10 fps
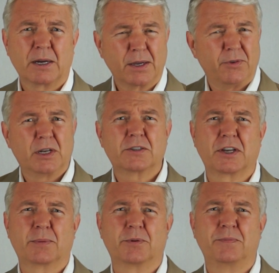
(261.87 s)
I'll give you an
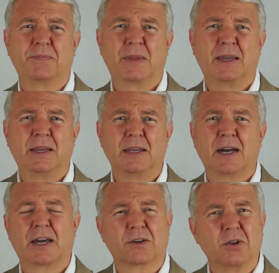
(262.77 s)
example.
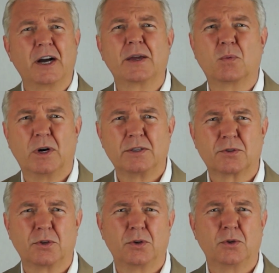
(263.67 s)
I had a client
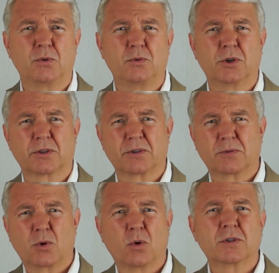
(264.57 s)
once who, during the
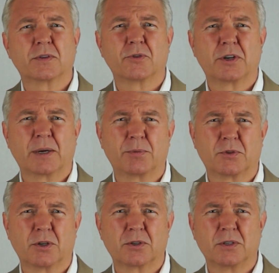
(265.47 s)
course of her
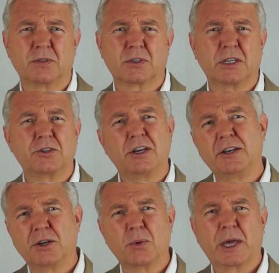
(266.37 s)
deposition, said she
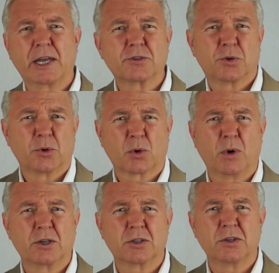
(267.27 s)
didn't know the answer to her
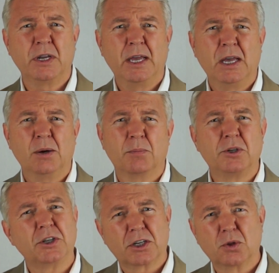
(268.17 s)
question,
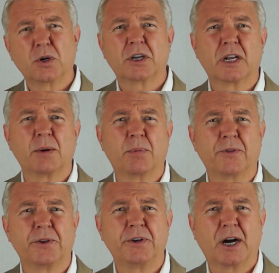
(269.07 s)
but she could look it up
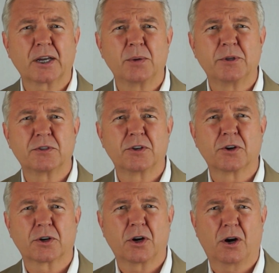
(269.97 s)
on the documents in
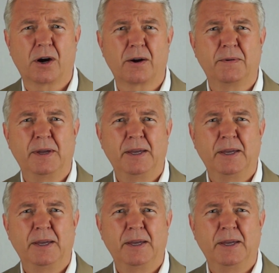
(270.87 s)
her car.